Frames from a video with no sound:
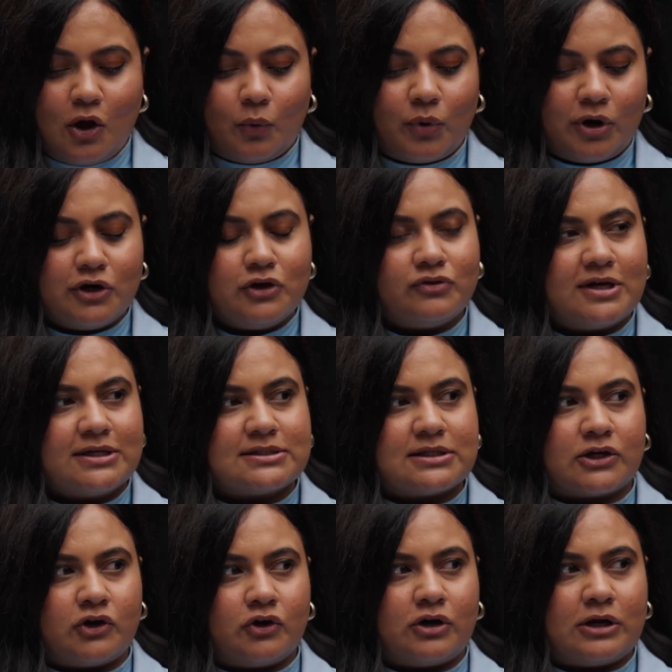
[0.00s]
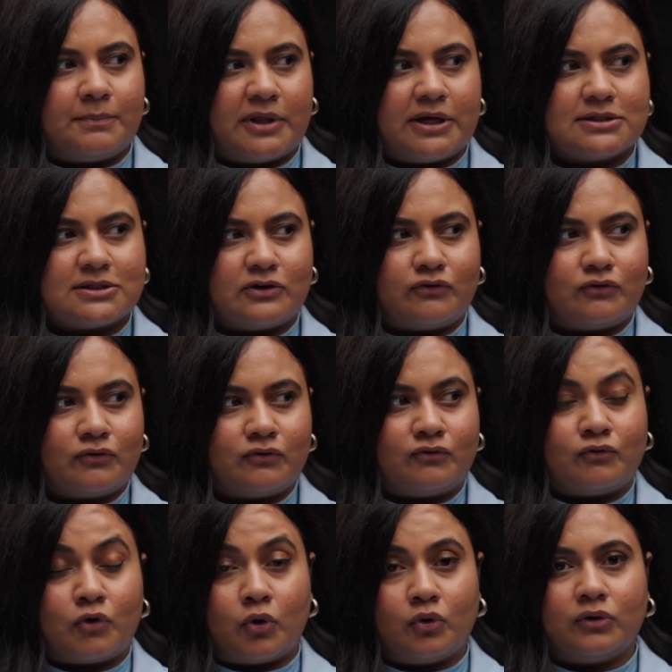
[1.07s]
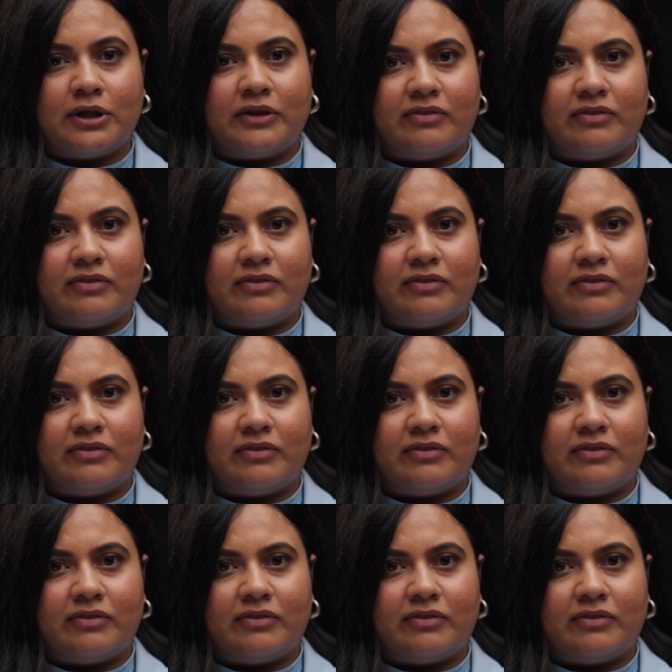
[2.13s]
Where do you think security plays a role in